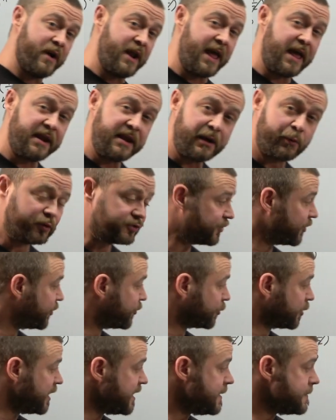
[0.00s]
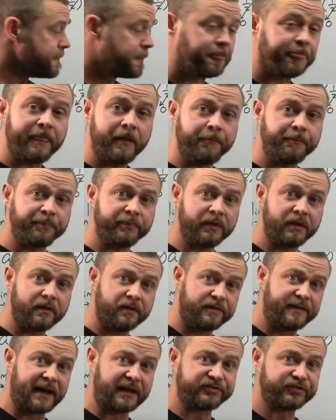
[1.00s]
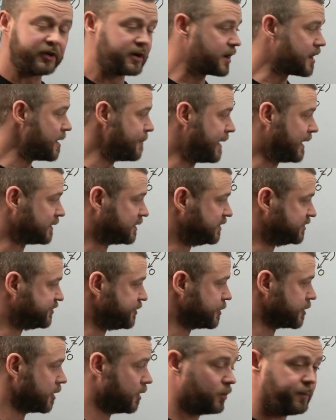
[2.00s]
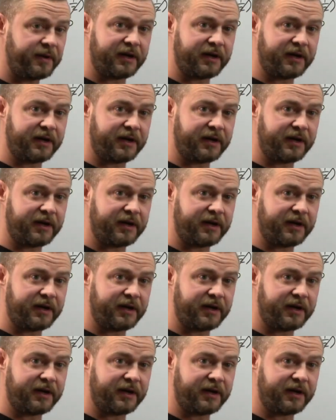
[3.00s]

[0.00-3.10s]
when n equals 3, that's going to come out to 0